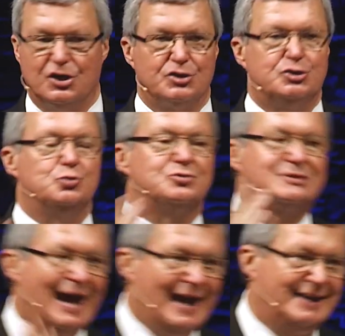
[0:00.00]
you
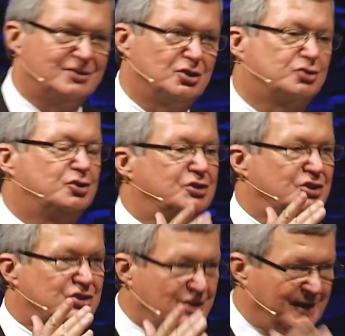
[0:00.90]
date to
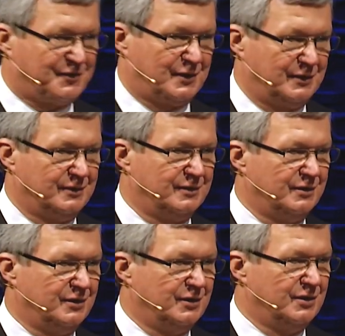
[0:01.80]
discover.
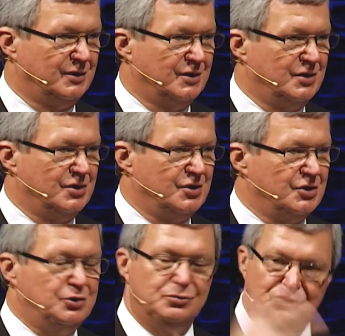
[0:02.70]

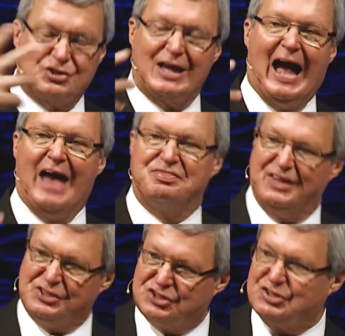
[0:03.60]
You decide
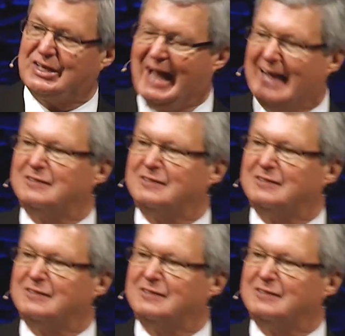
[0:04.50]
this is the kind